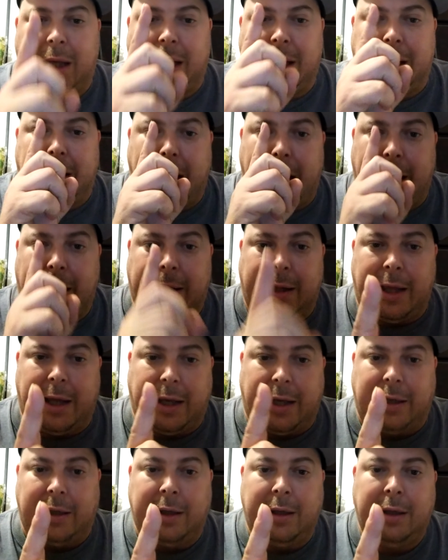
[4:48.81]
in
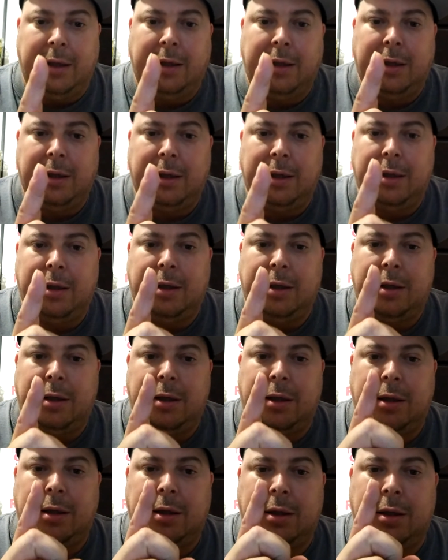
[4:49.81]
LA,
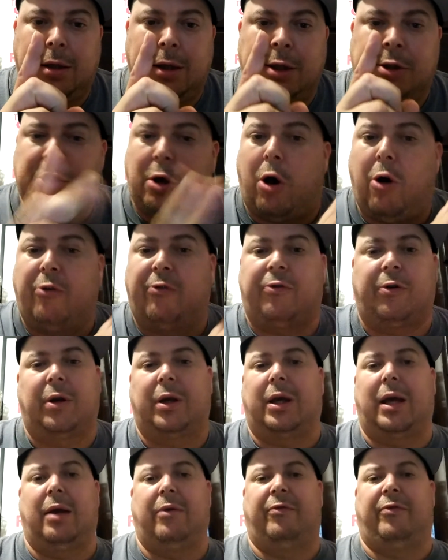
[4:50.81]
it's over
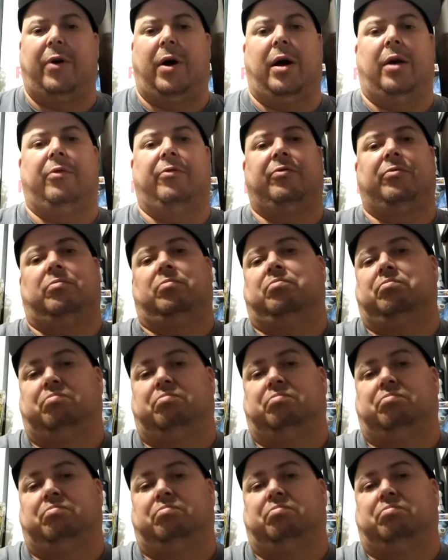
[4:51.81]
in game five.